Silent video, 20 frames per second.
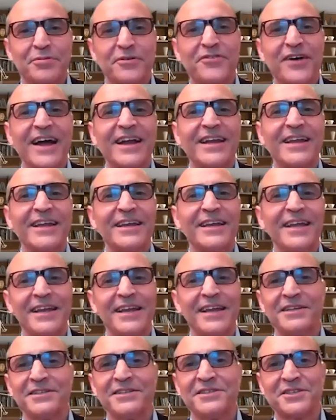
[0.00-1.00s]
providing
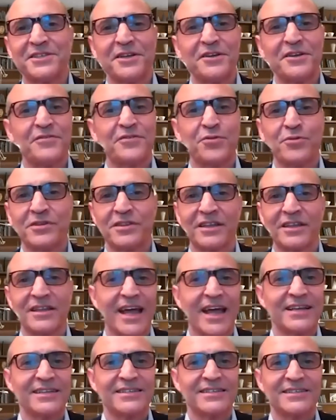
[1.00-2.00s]
any incentive toward
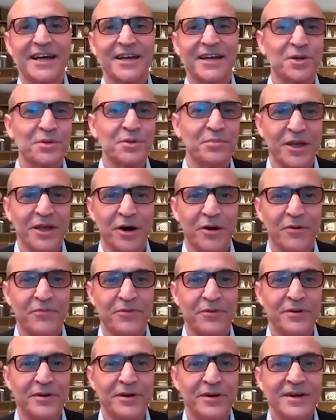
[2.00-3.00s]
the land is not going to be
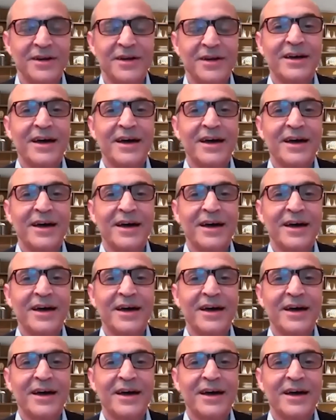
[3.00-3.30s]
helpful.